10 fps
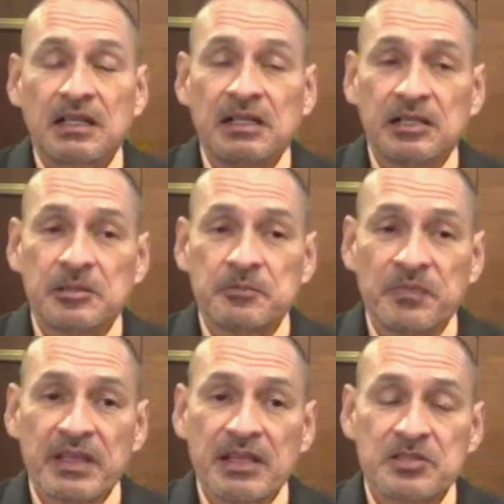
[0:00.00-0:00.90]

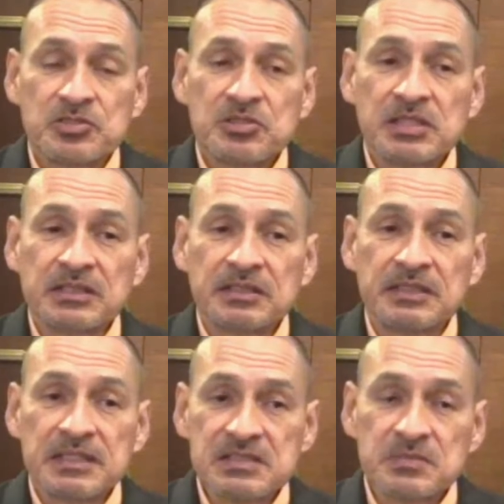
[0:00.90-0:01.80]
It should at
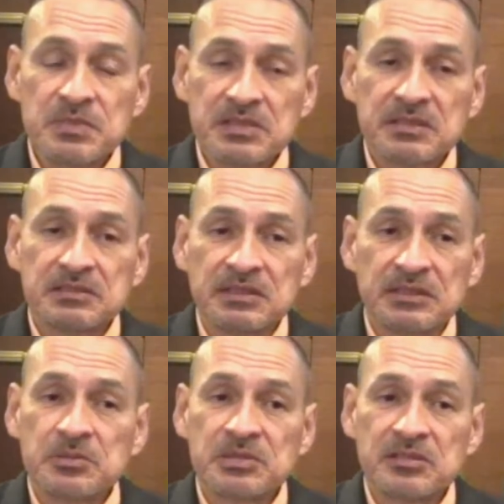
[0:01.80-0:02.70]
least be a
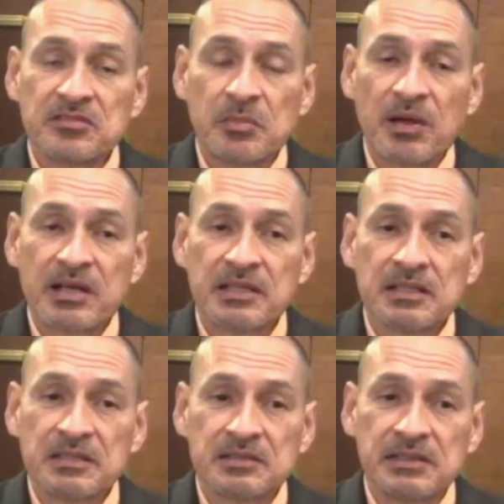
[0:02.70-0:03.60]
deliberative
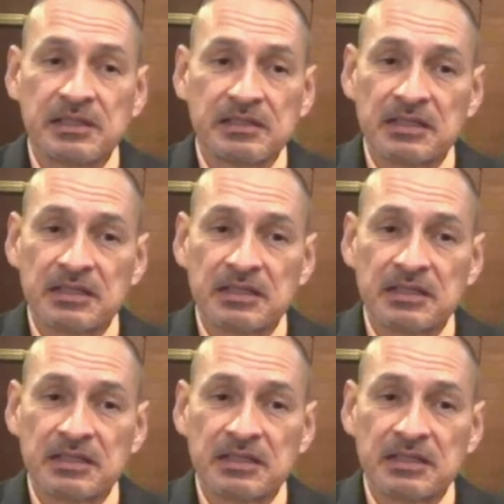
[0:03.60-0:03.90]
body that